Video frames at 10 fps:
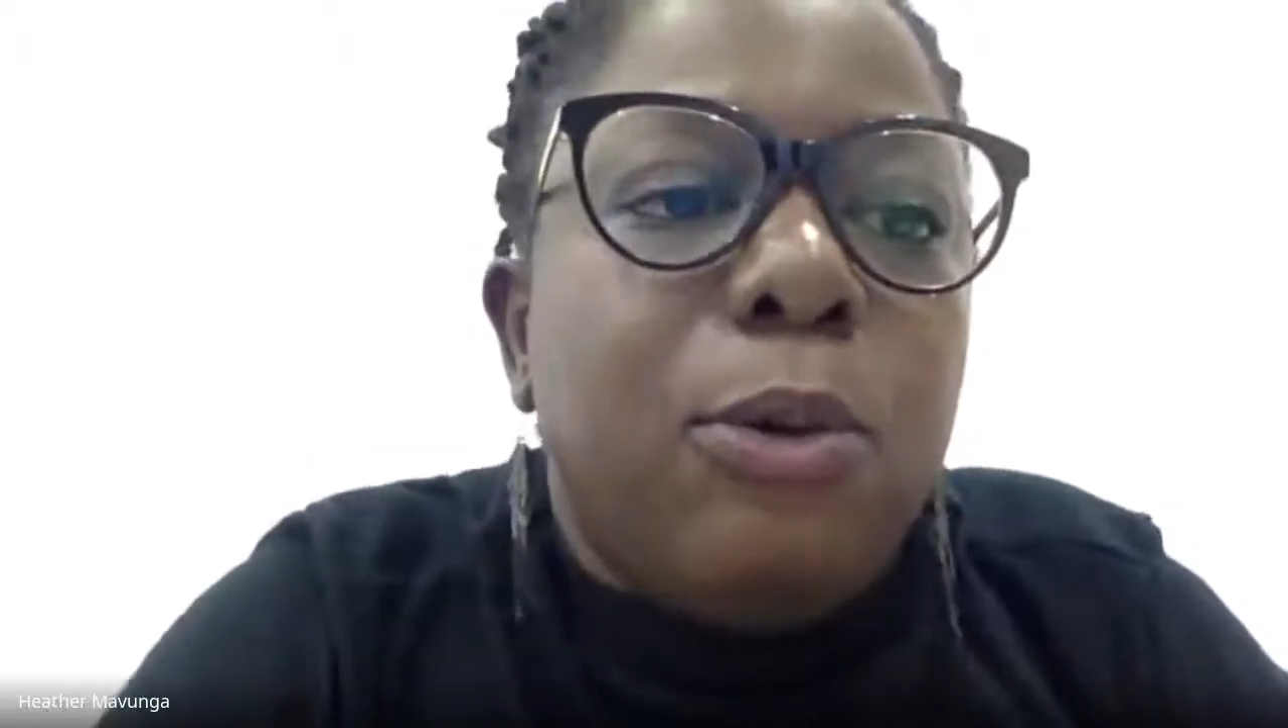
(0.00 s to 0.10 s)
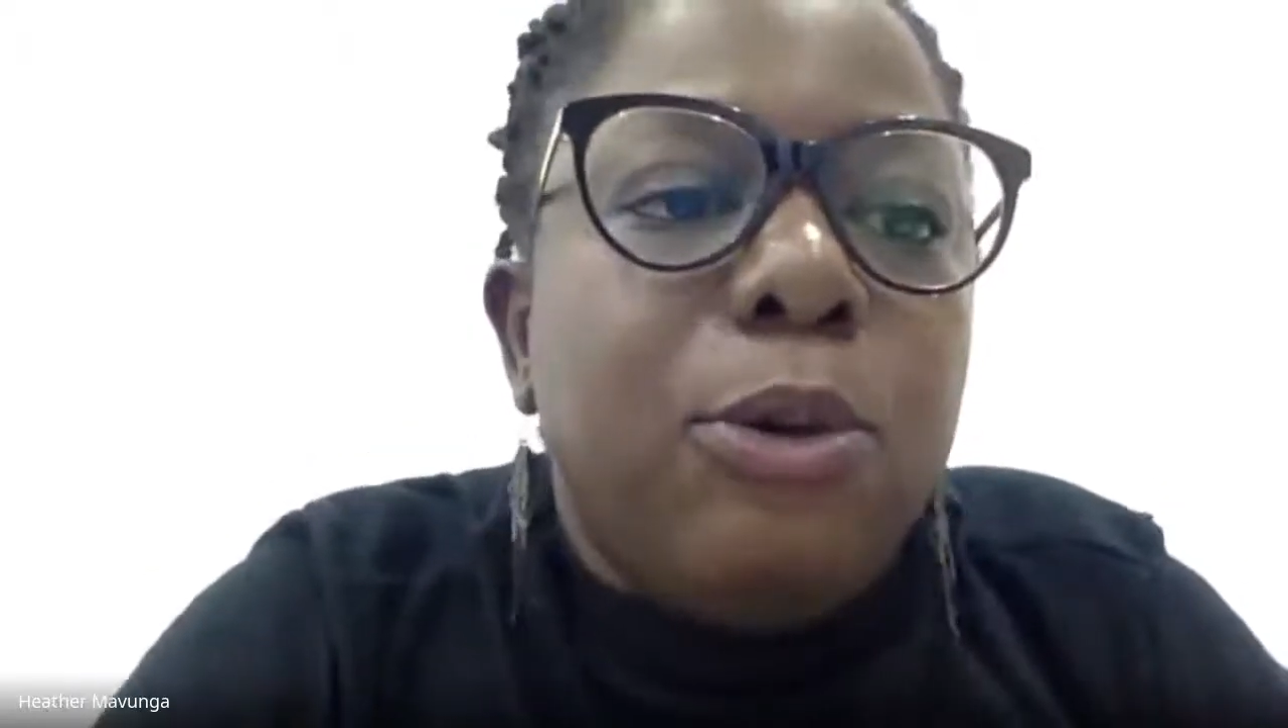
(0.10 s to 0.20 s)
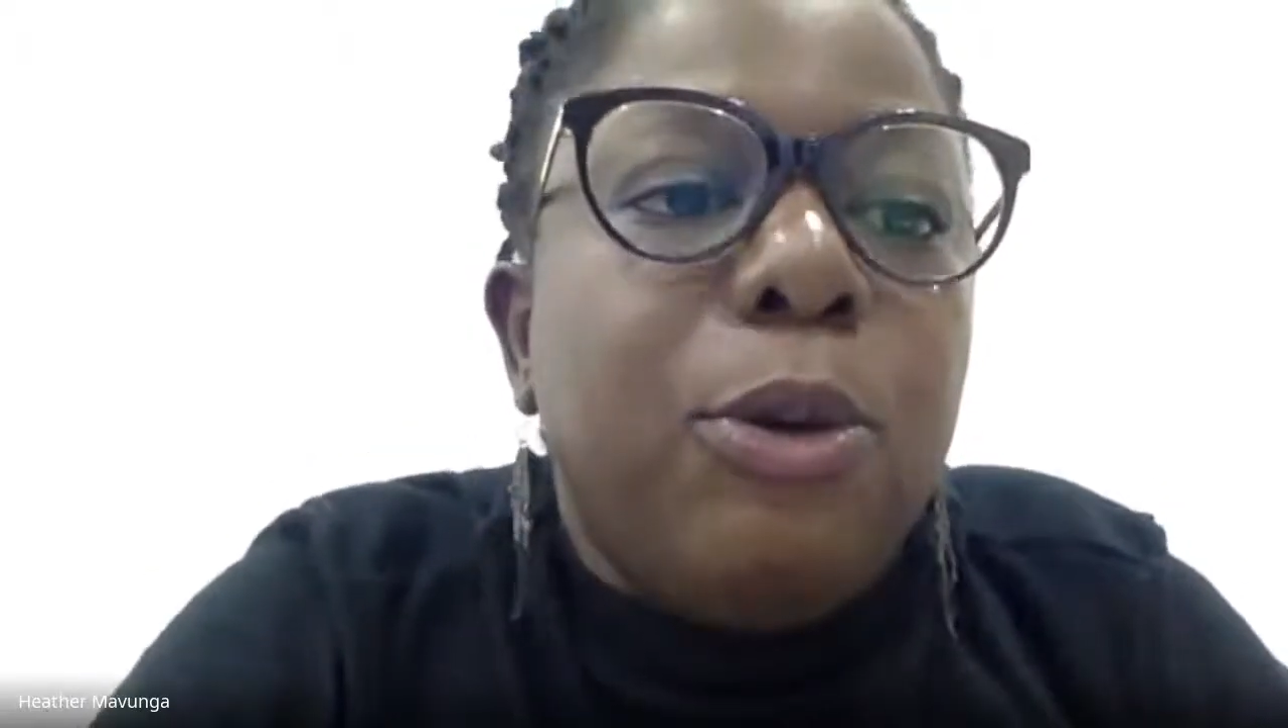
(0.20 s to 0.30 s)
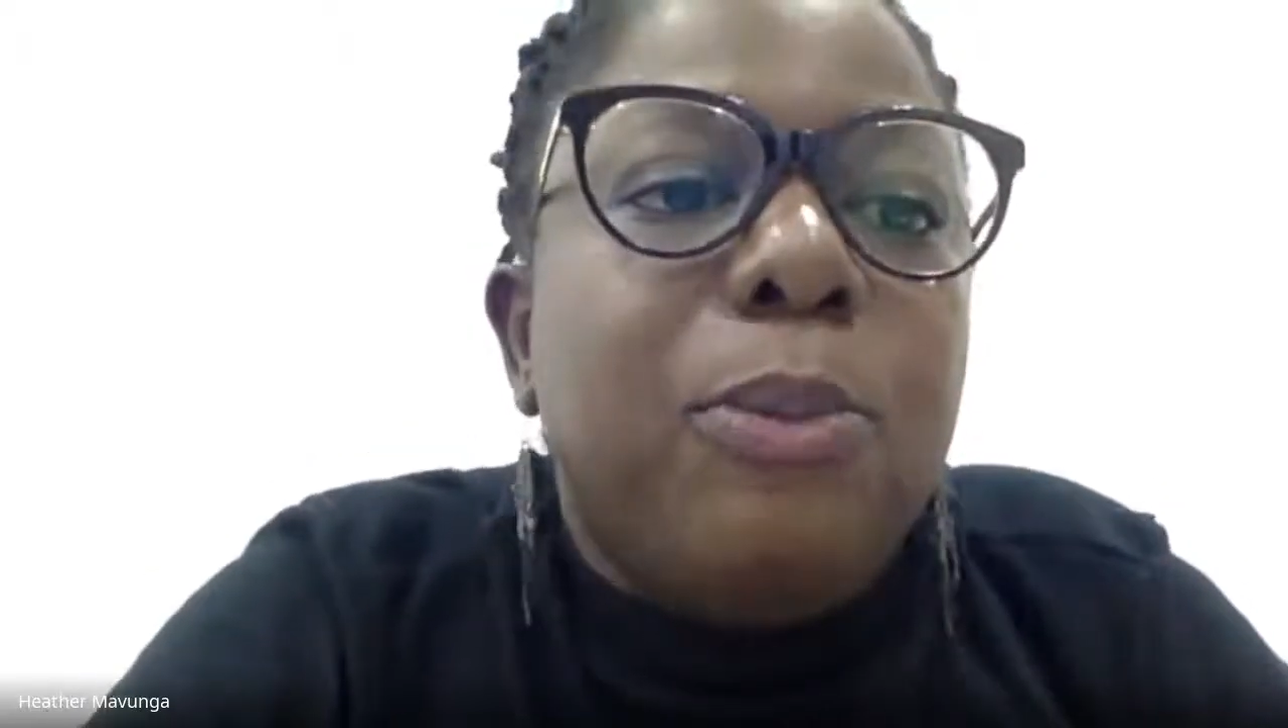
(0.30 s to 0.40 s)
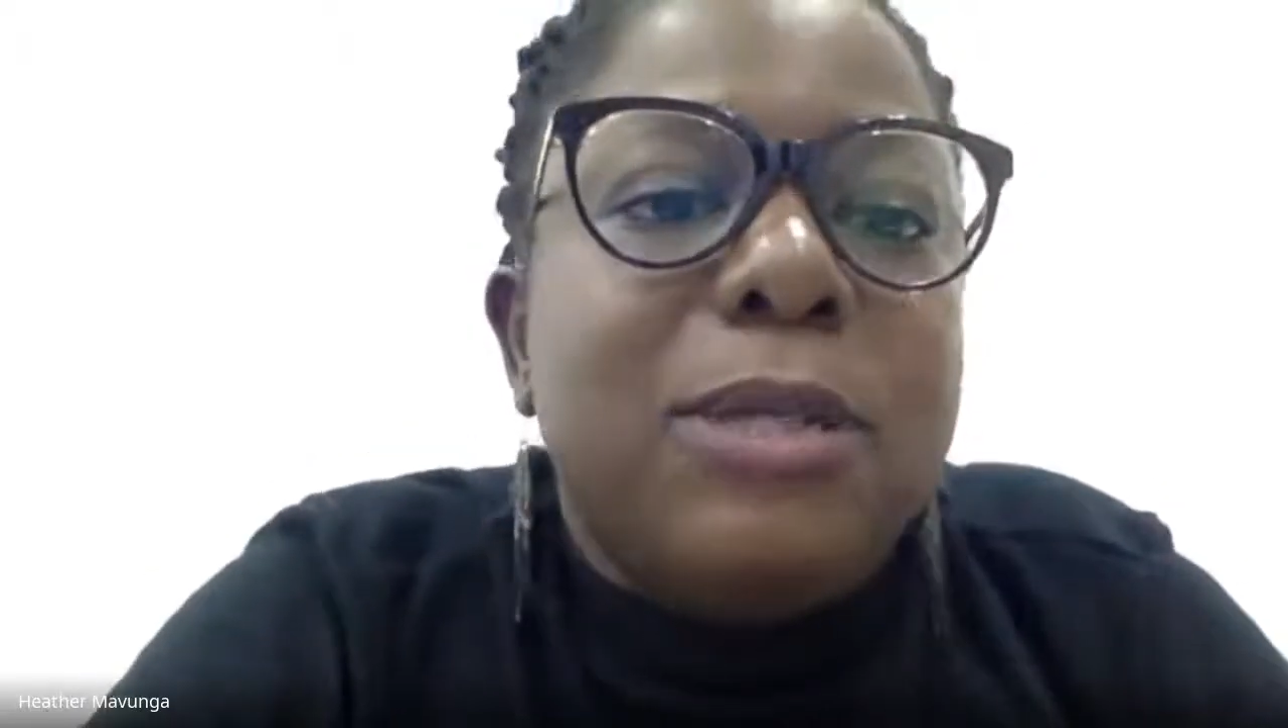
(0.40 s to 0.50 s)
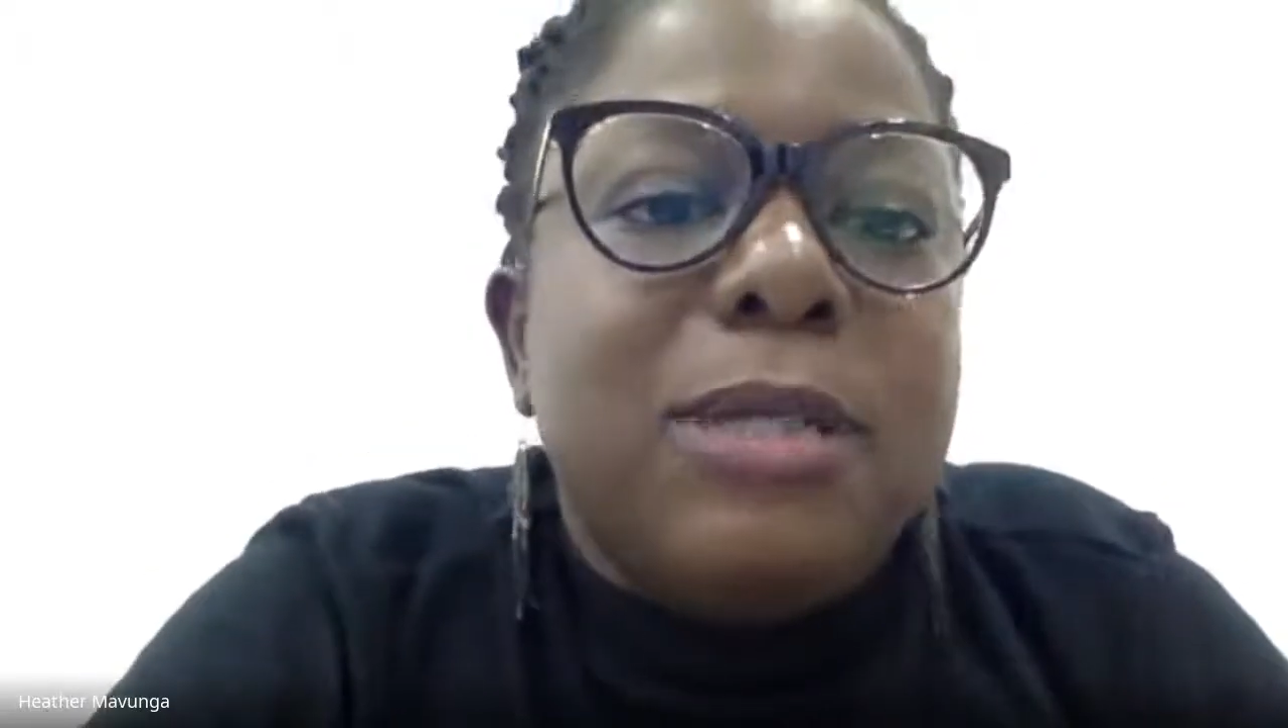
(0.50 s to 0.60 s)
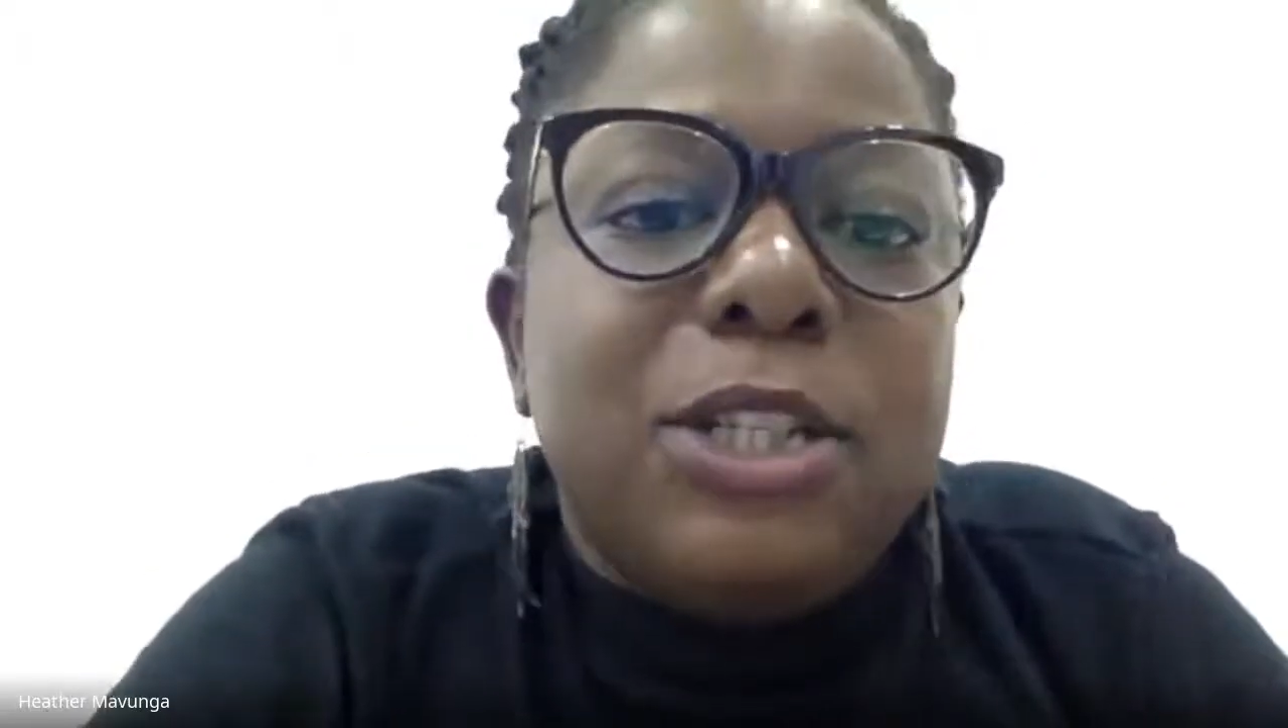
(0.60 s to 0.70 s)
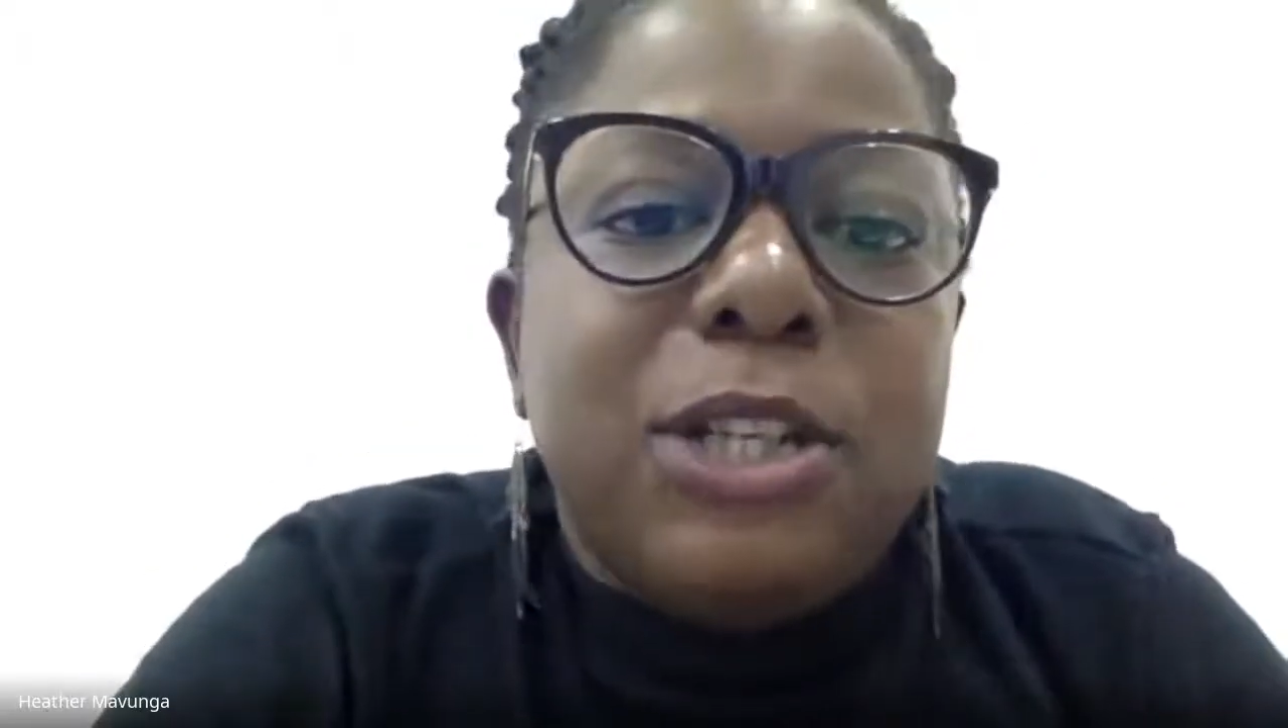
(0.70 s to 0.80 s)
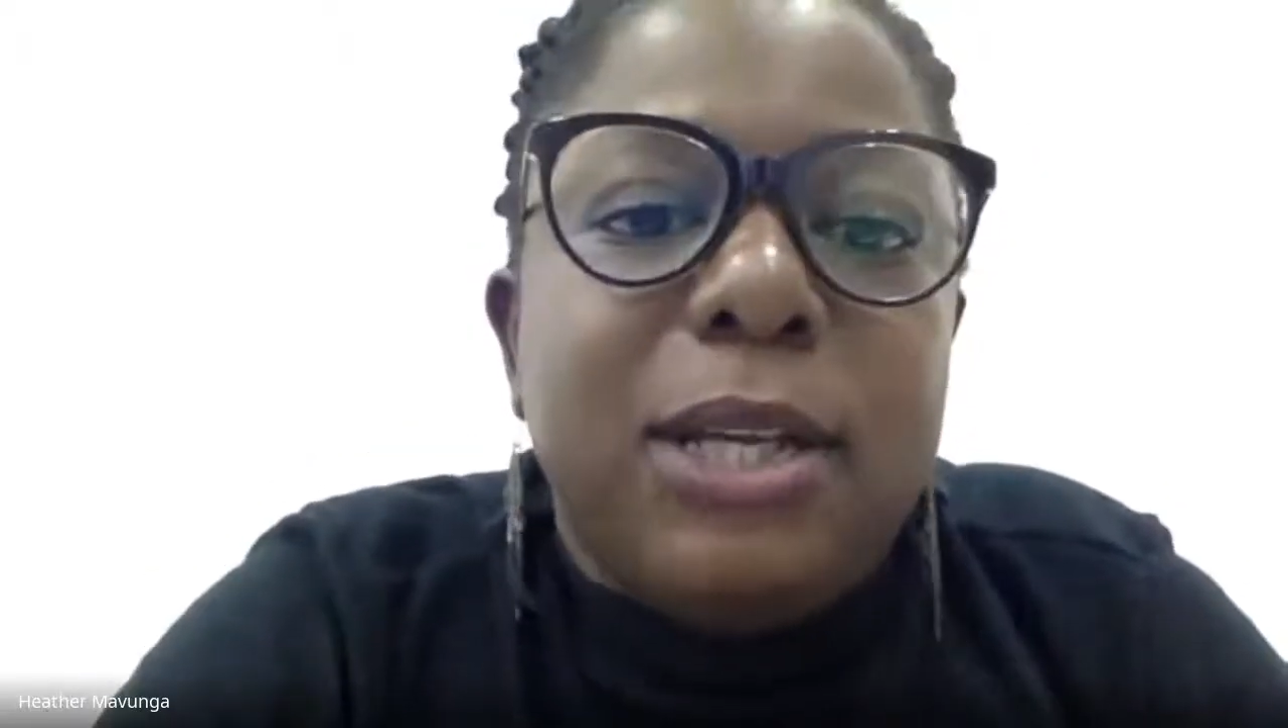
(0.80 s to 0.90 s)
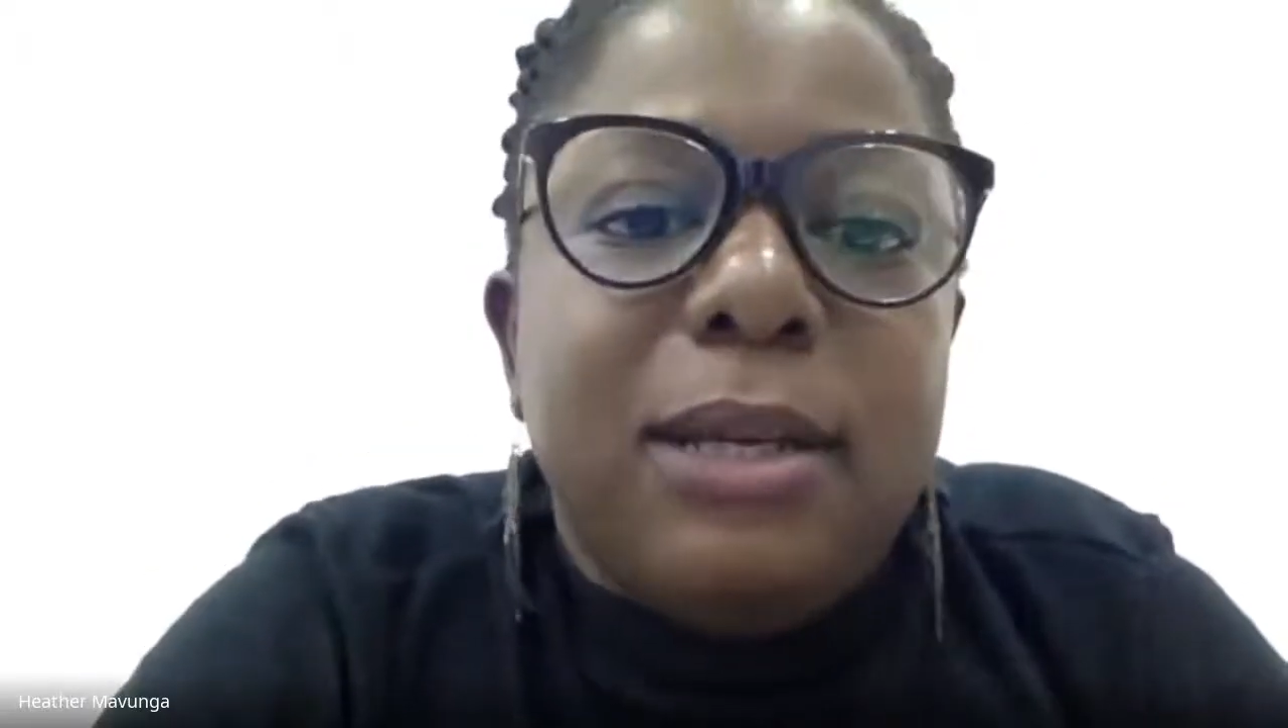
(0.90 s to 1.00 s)

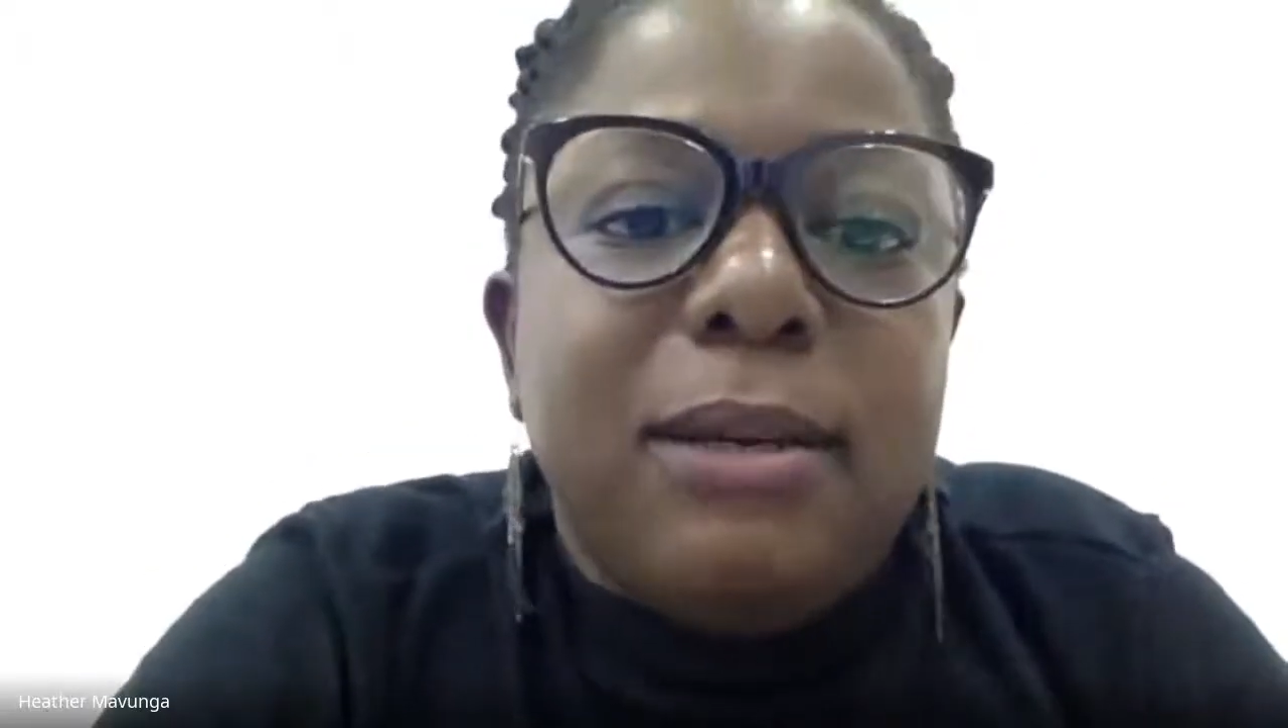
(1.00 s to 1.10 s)
position